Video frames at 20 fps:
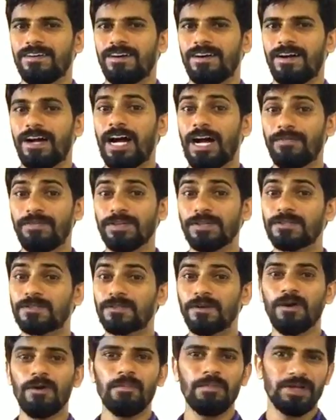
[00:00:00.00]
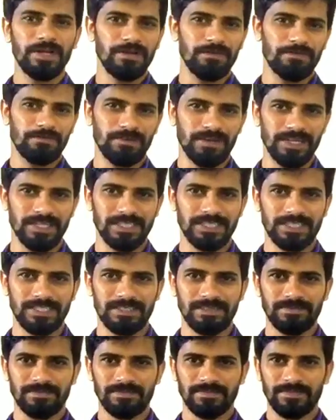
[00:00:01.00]
having so many
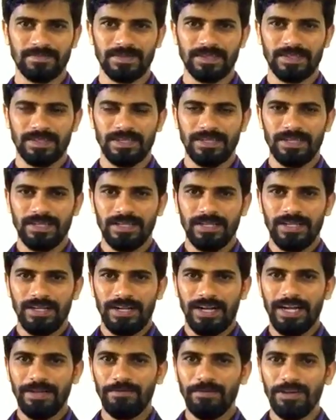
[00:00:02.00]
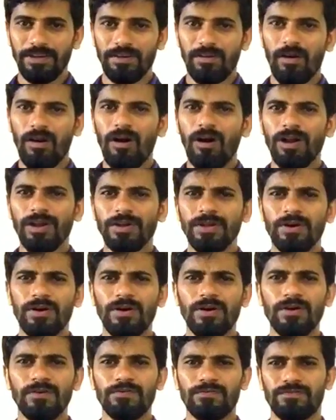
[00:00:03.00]
friends. And we all
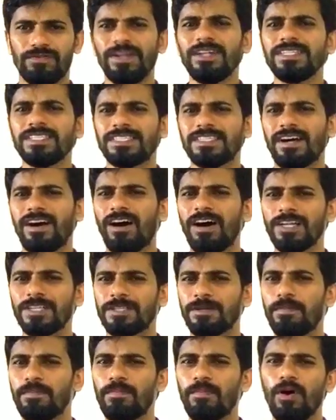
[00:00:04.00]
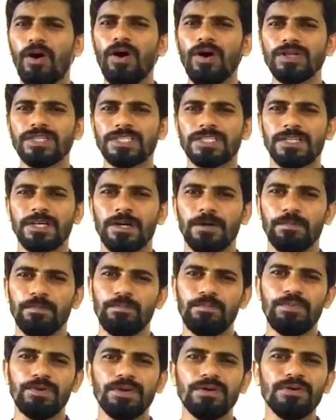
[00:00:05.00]
know friends are the most
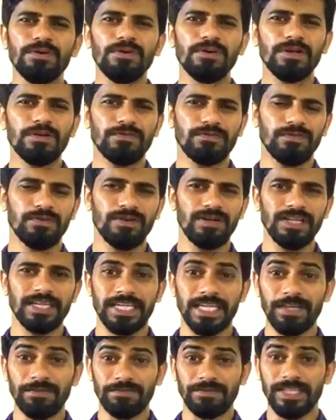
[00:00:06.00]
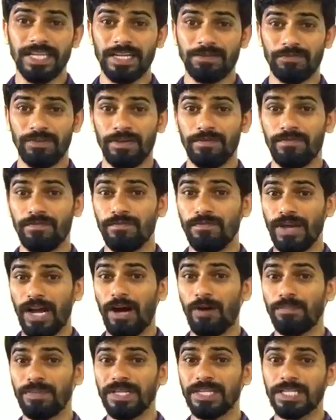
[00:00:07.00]
beautiful gift that we
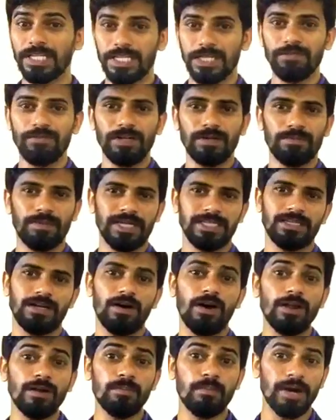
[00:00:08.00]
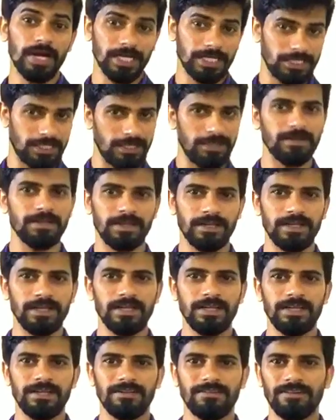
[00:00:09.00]
have been given by the Almighty,
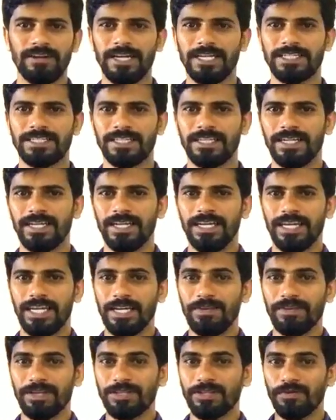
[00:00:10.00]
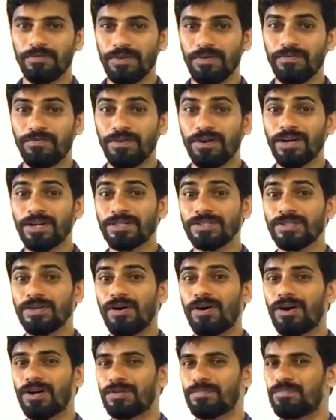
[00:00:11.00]
right? Even though we were
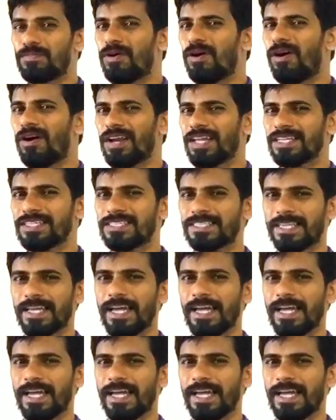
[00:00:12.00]
not born